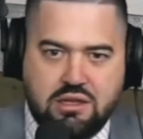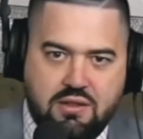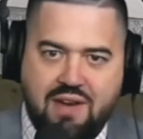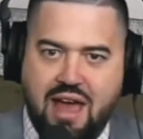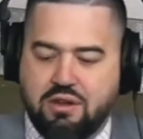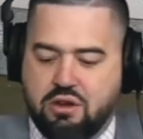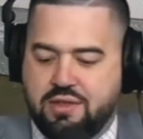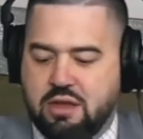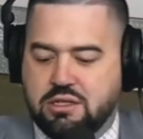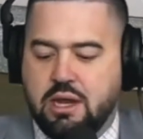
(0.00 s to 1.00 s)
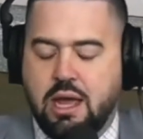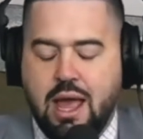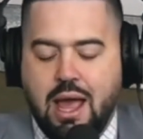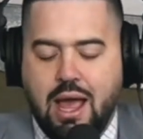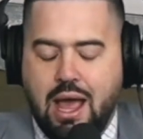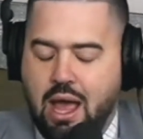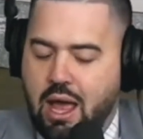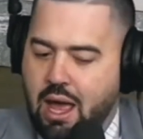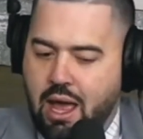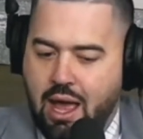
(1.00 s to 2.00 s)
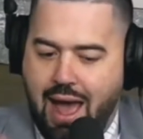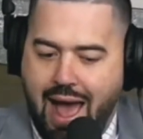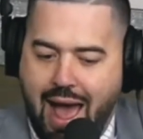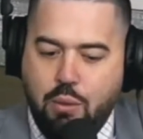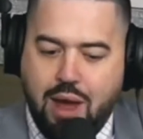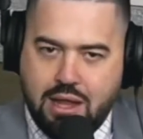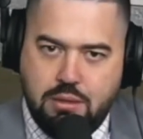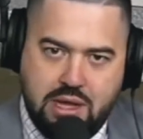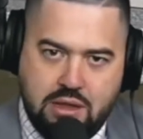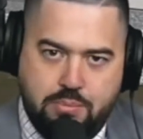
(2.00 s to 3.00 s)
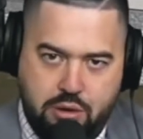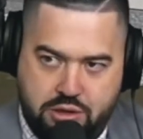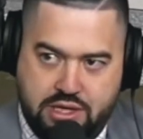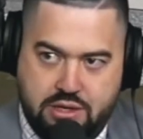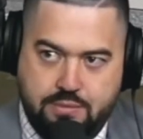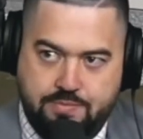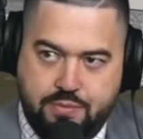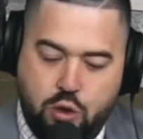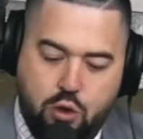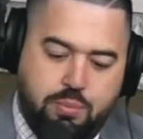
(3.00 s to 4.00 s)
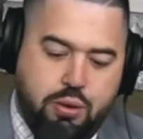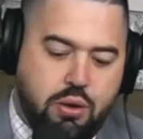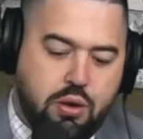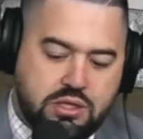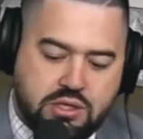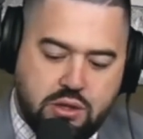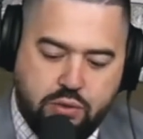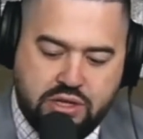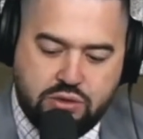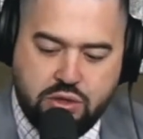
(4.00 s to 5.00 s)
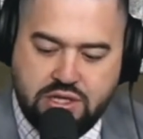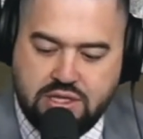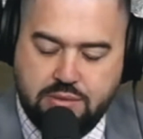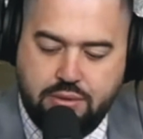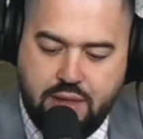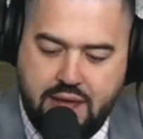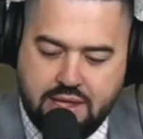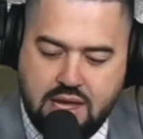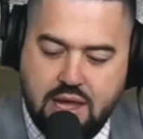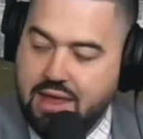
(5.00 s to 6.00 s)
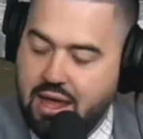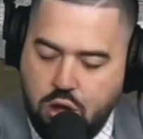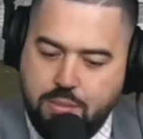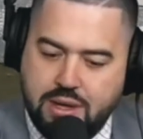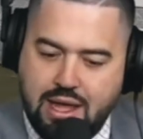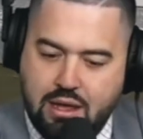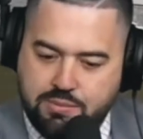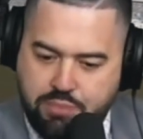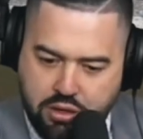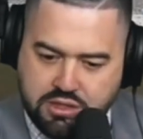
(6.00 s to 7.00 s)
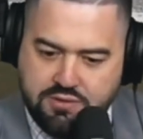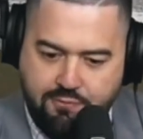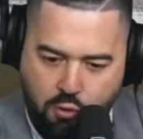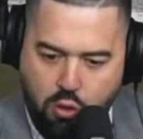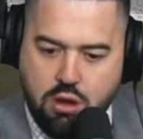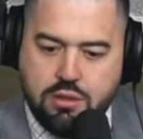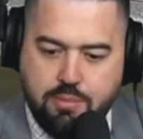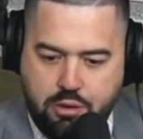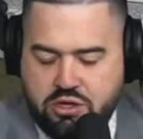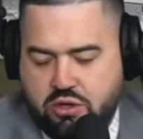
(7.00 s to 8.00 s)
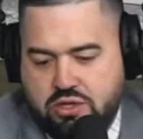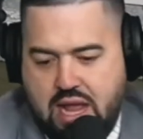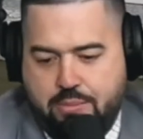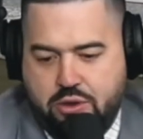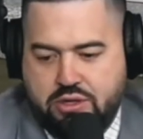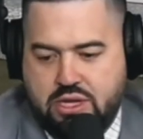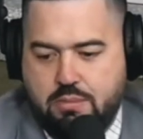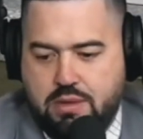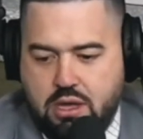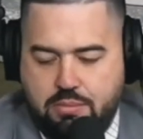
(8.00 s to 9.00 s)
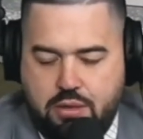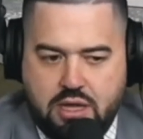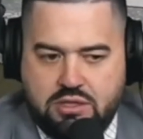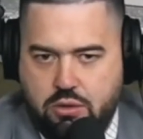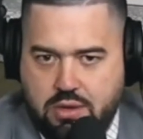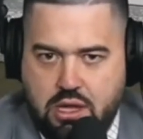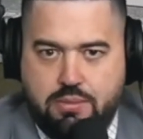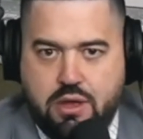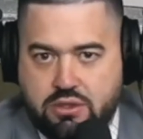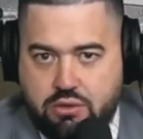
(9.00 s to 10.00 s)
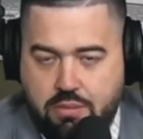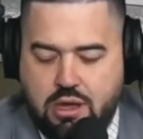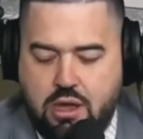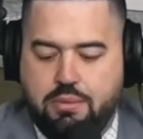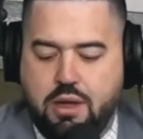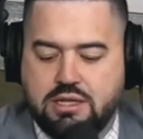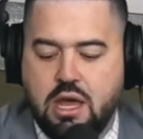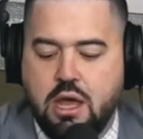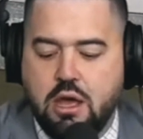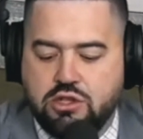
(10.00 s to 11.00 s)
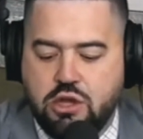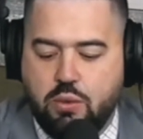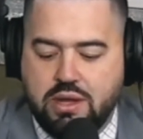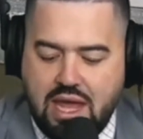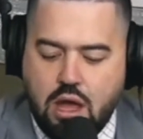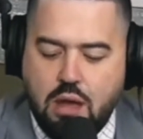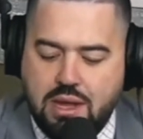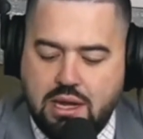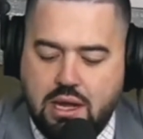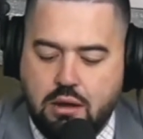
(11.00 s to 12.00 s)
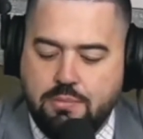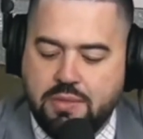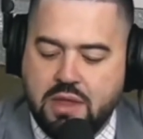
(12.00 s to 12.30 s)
the $500,000. I want to be the person who puts the resources in place that nobody else puts for the person who's not producing $1 million plus, $2 million plus, $3 million plus. So when they come in here,